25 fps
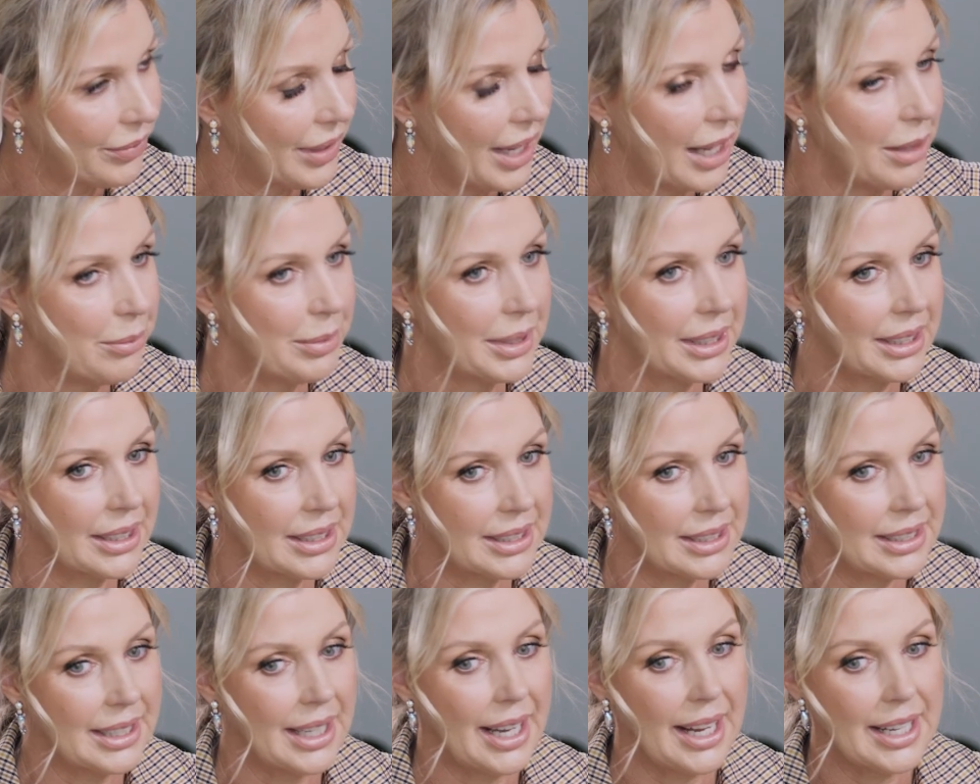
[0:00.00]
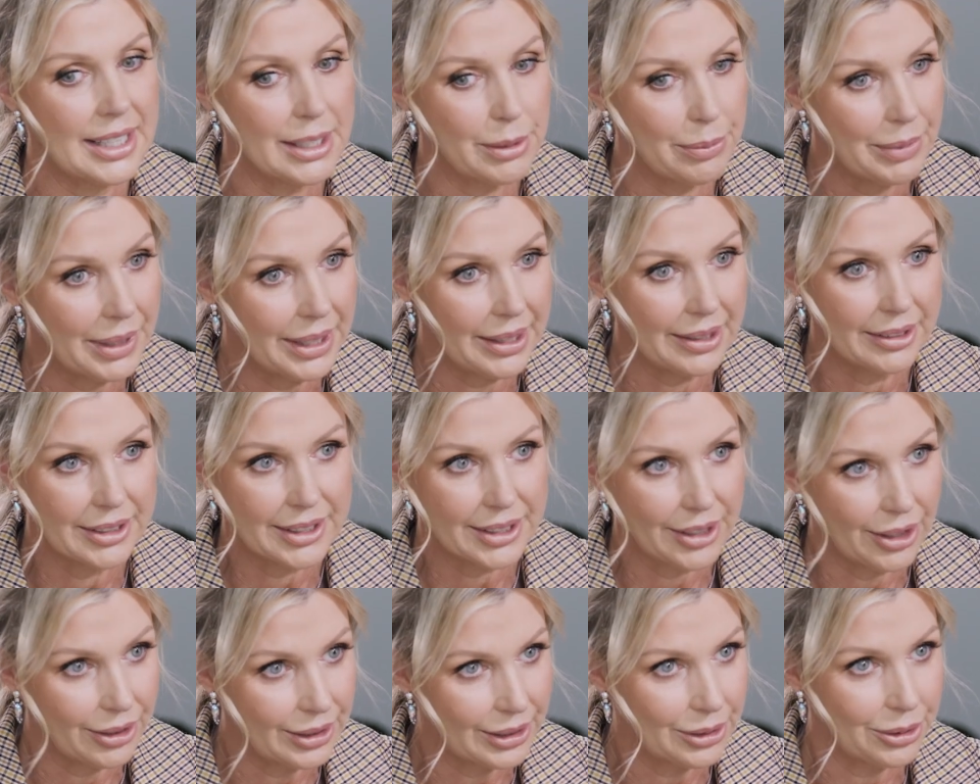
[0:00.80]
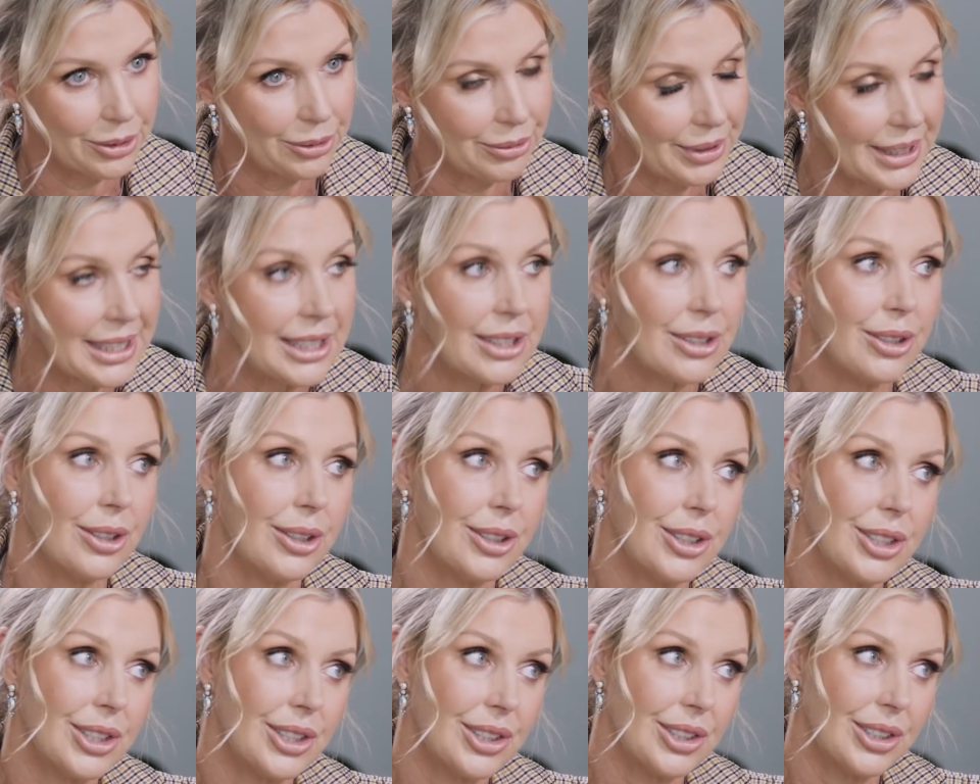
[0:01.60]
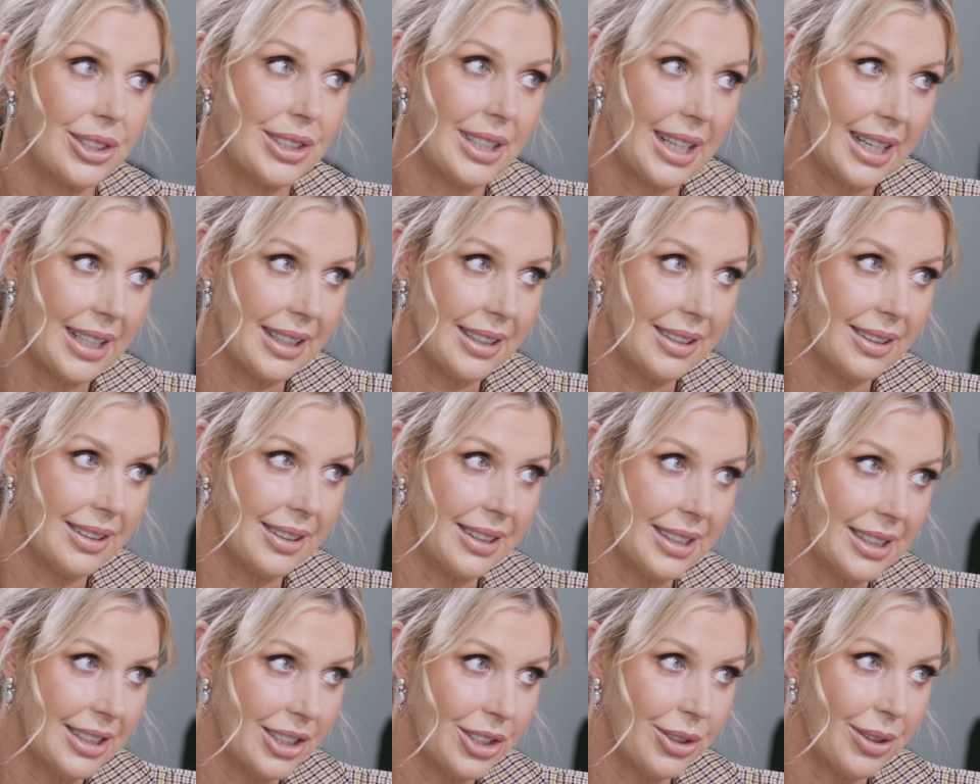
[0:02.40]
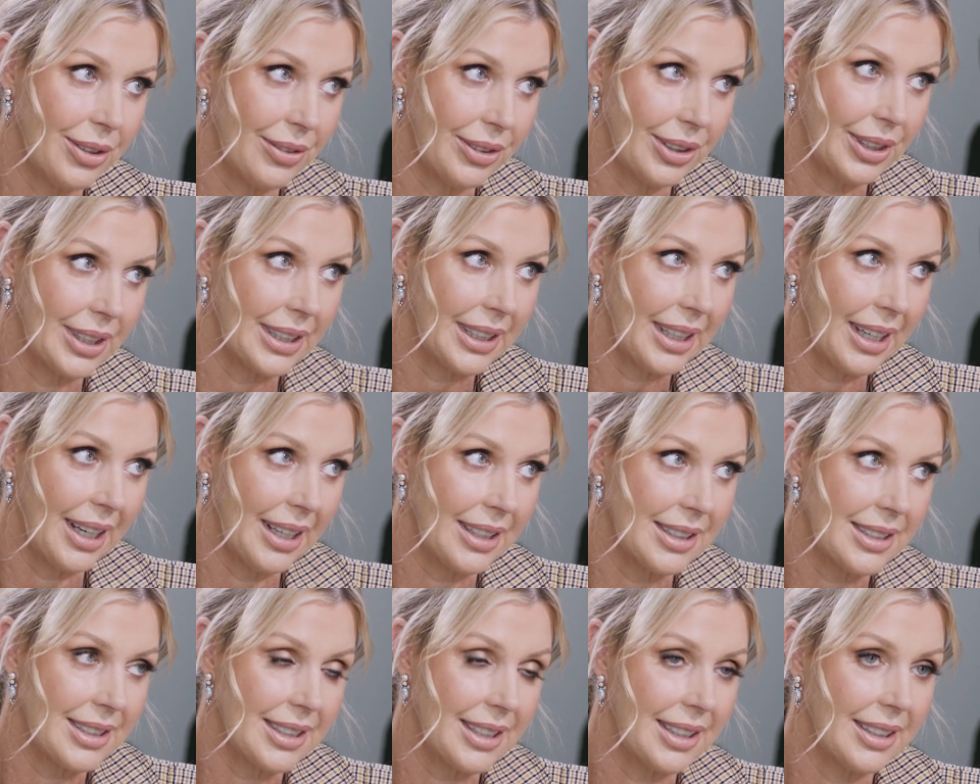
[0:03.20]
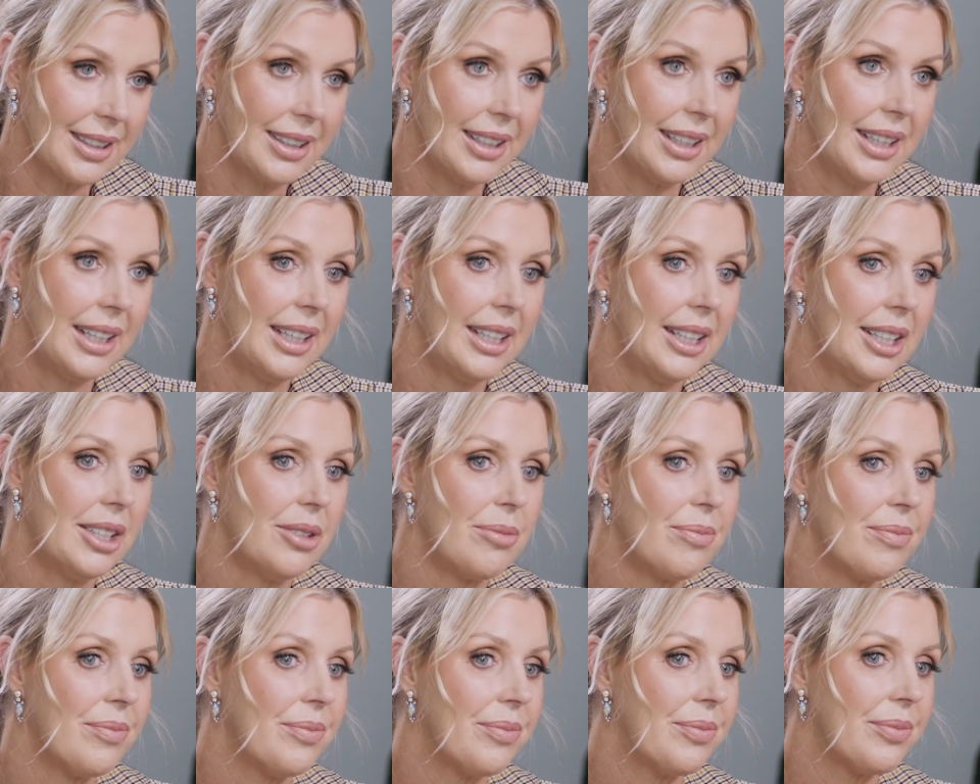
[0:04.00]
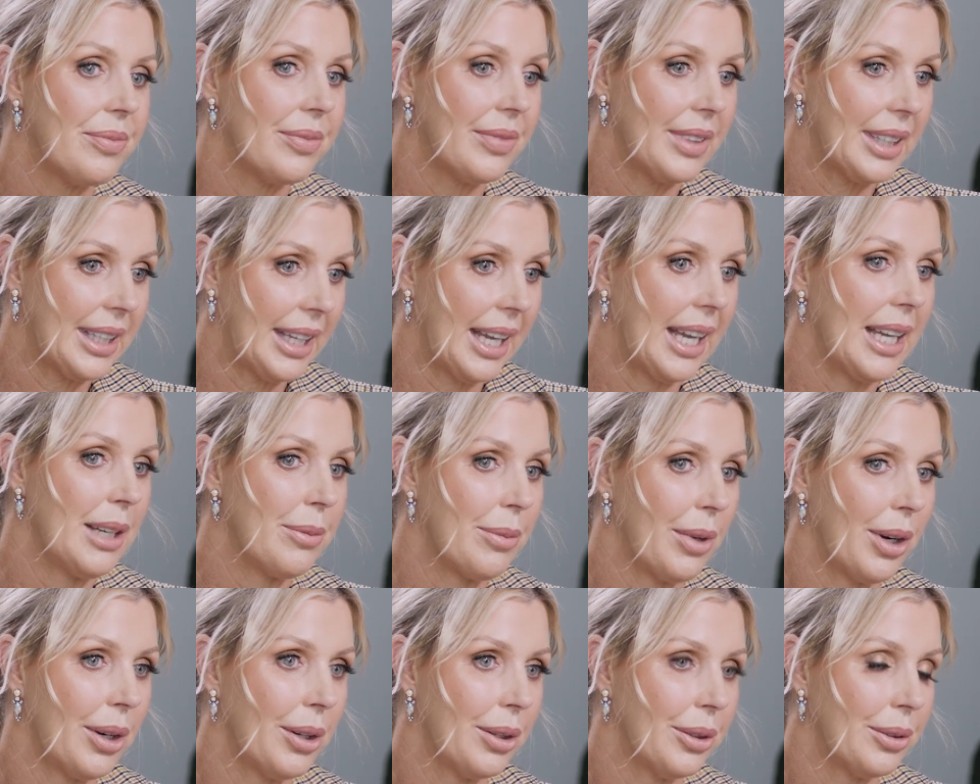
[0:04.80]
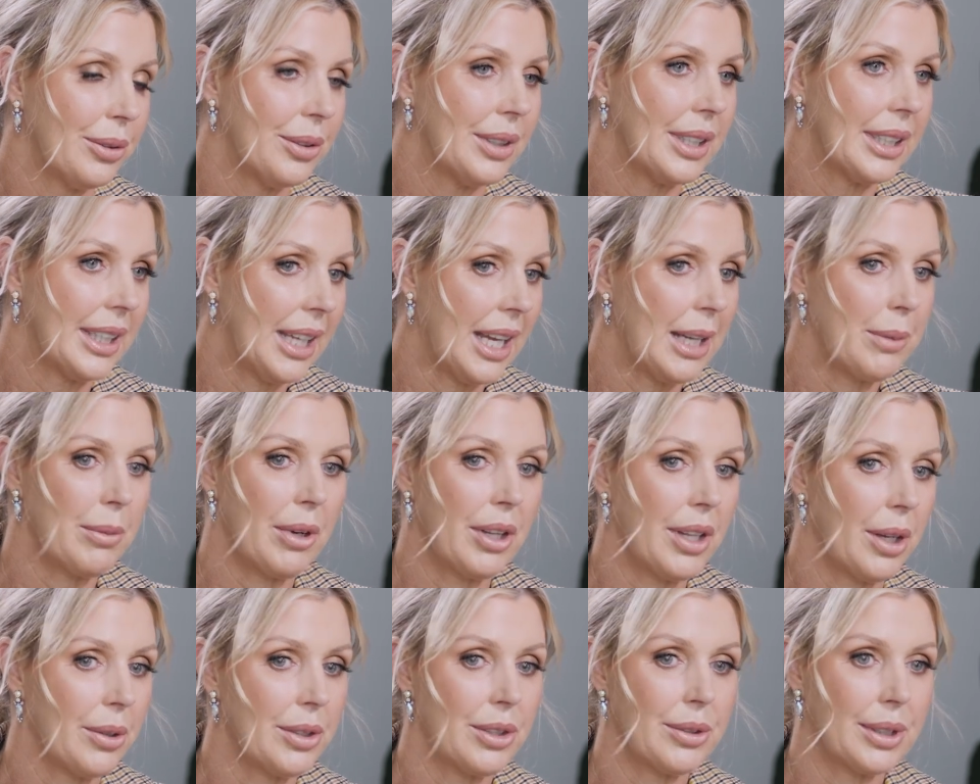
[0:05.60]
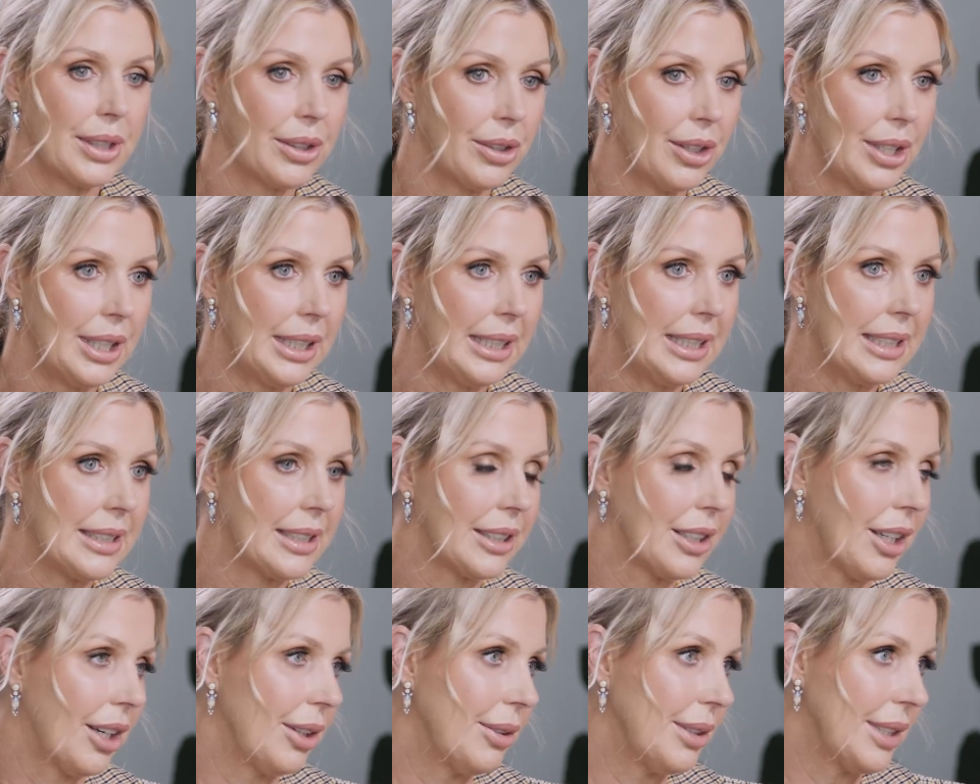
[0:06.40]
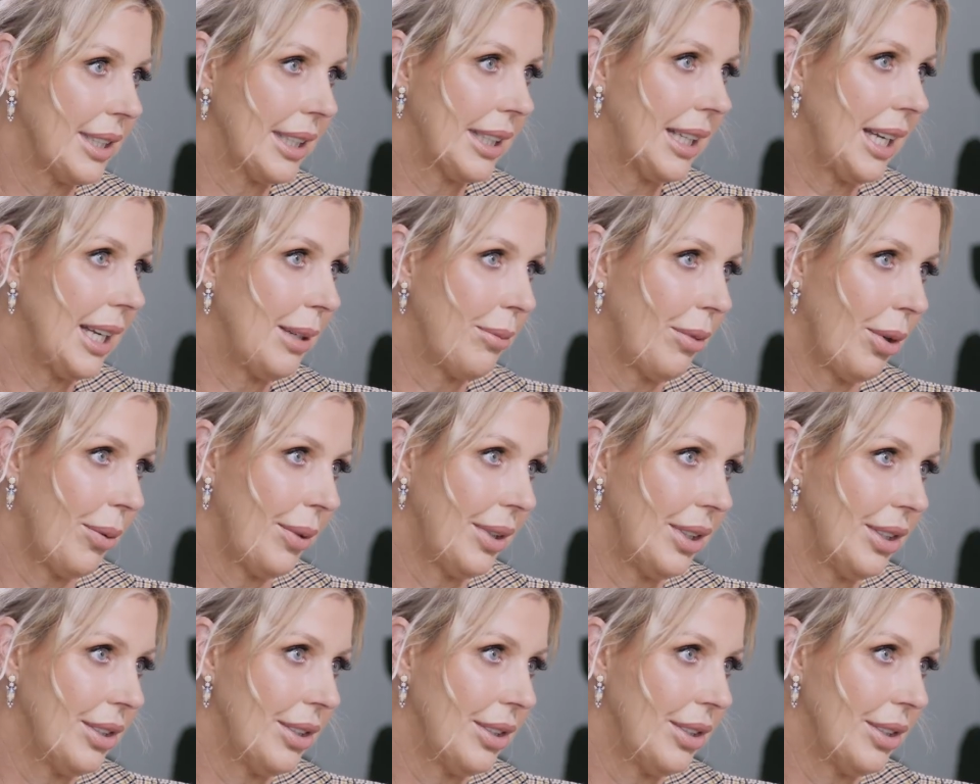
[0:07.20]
And because there has been so little research done into ovarian cancer, chemo, the chemo they were doing 30 years ago is the chemo we're